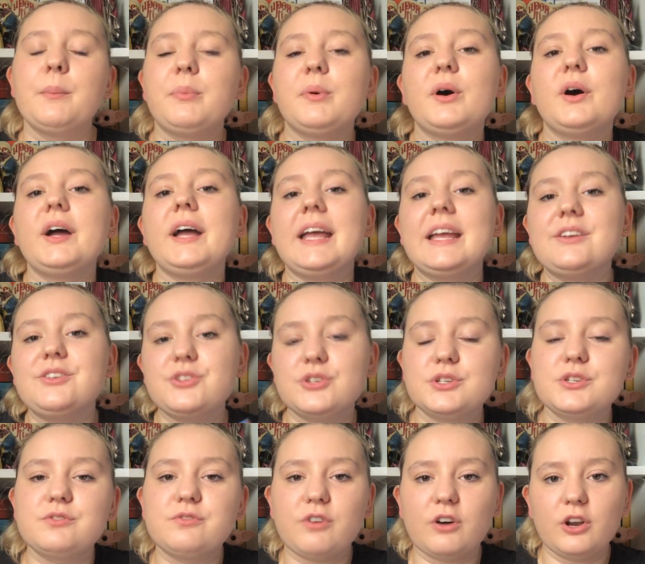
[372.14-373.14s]
but it
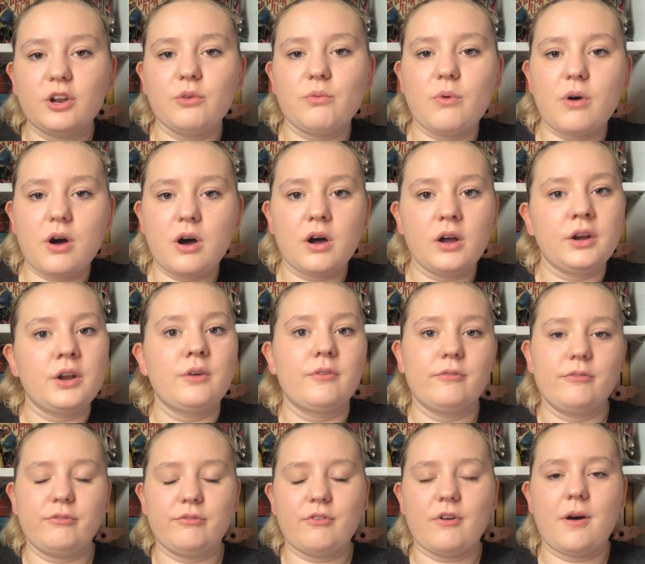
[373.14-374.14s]
does follow on
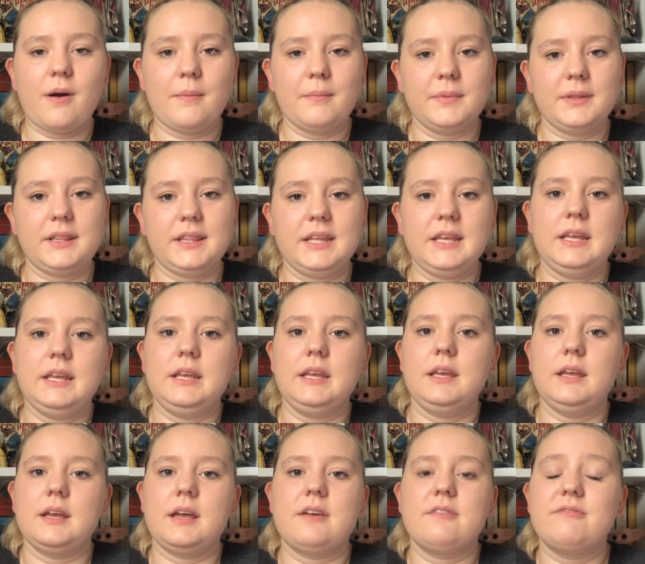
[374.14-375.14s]
from
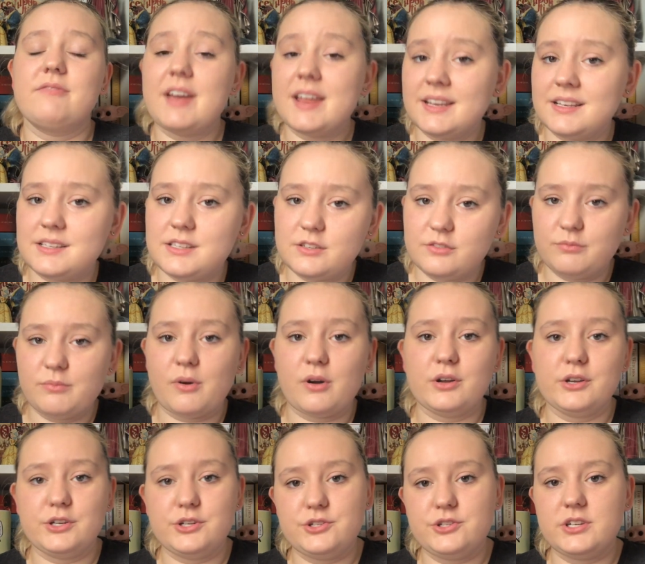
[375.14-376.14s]
the events of
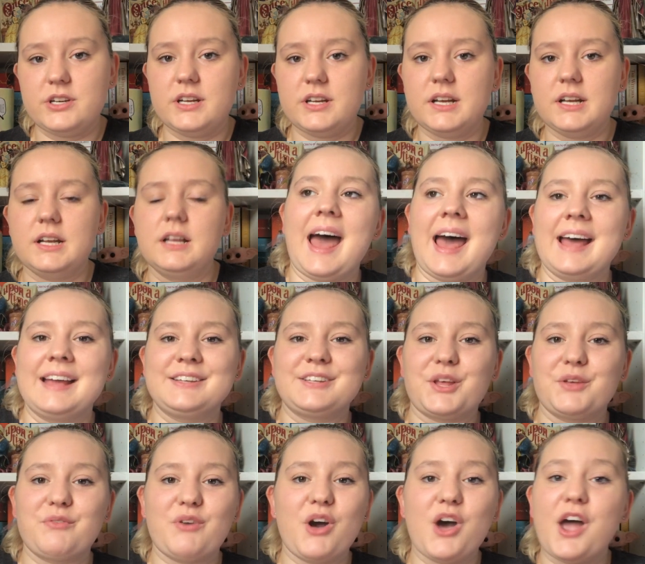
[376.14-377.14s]
Maestra and
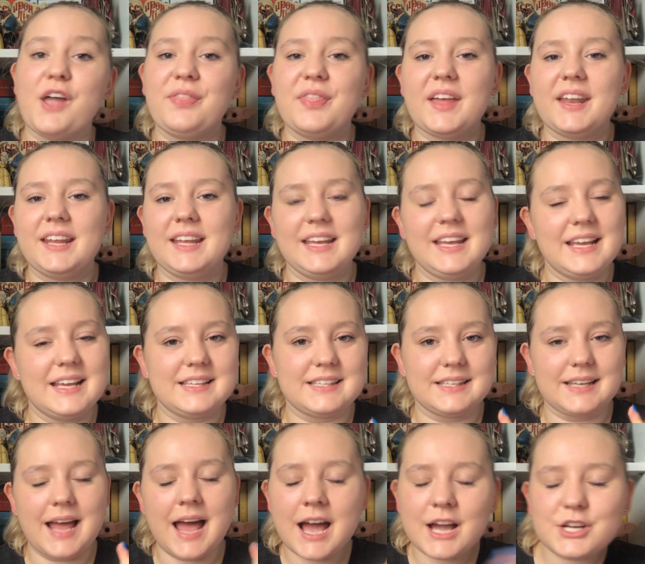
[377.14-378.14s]
I've heard that it is
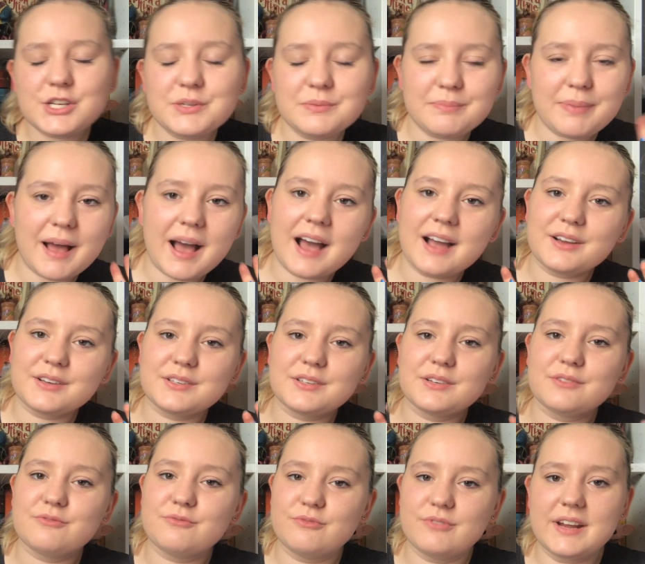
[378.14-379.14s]
an action-packed
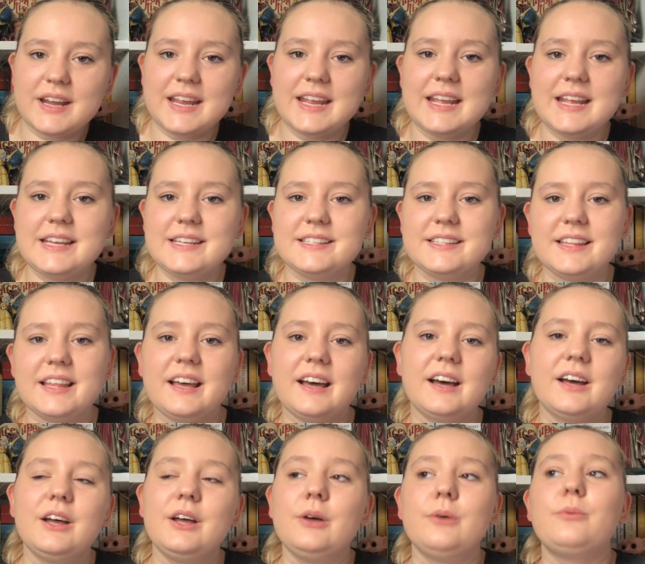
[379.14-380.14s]
read
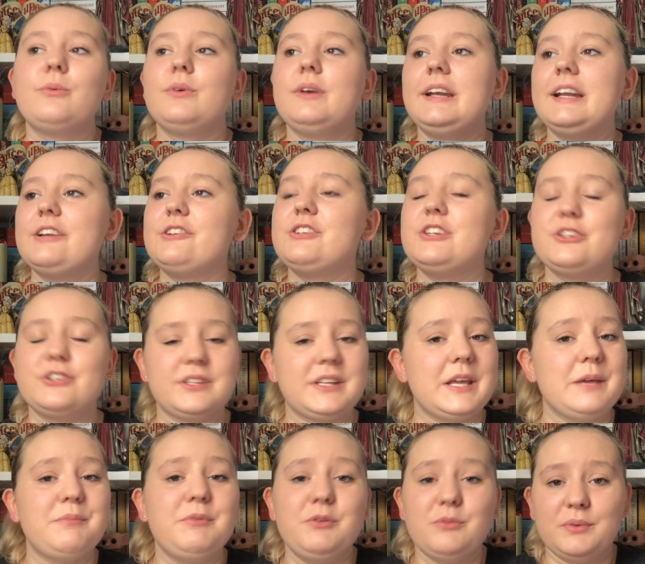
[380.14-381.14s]
that will literally just
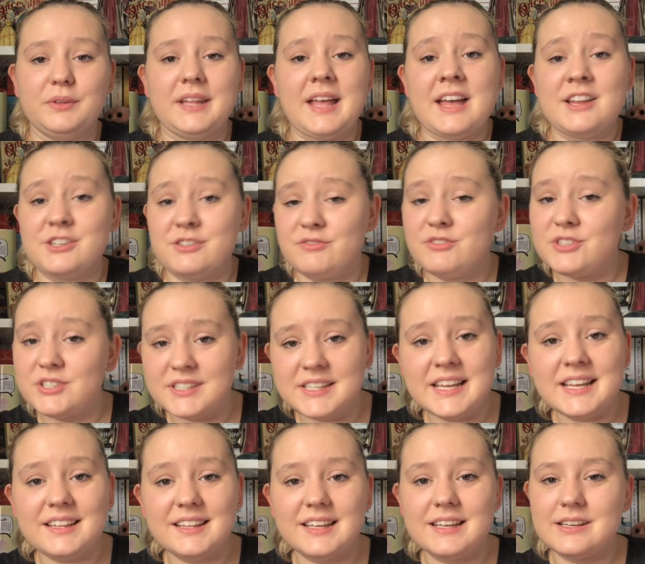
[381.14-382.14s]
keep you on the edge of your
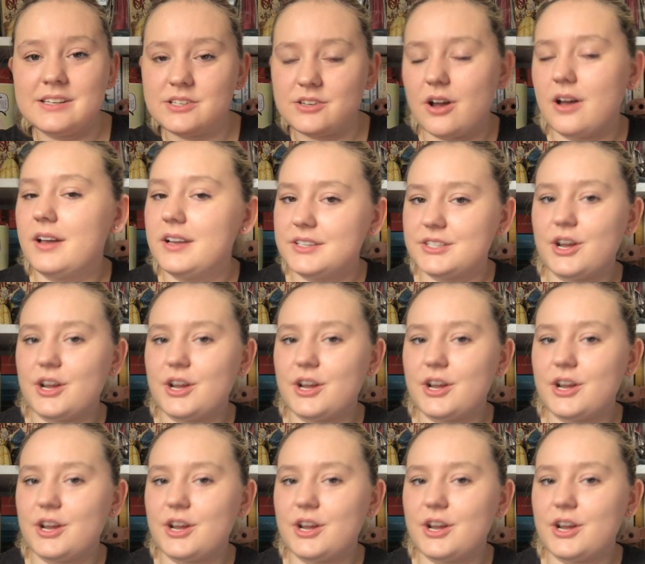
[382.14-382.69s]
seat the entire